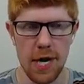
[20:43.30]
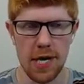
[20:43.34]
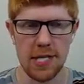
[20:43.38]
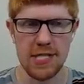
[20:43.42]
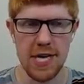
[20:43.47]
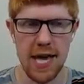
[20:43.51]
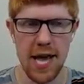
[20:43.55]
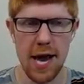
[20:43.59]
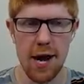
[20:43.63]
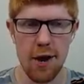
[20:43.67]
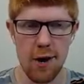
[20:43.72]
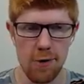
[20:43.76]
a
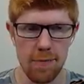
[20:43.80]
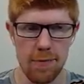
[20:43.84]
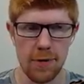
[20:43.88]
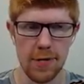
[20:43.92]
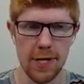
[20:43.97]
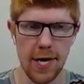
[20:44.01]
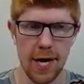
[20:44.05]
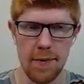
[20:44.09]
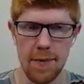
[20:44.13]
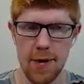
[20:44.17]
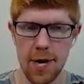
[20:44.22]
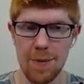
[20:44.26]
terrible
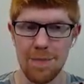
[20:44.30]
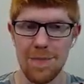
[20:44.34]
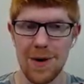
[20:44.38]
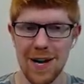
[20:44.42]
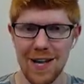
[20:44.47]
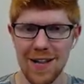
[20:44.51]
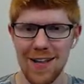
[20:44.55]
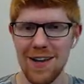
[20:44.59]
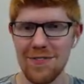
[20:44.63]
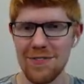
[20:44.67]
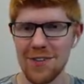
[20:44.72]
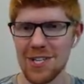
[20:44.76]
nightmare, but
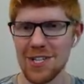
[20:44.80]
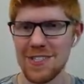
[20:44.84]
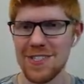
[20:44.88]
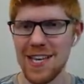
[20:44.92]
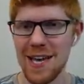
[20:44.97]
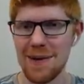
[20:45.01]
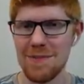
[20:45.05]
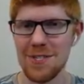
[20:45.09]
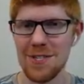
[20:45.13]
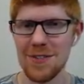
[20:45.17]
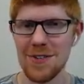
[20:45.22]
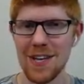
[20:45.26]
I'll have a good
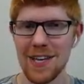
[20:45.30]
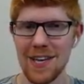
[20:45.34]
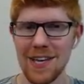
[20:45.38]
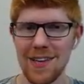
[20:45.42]
time doing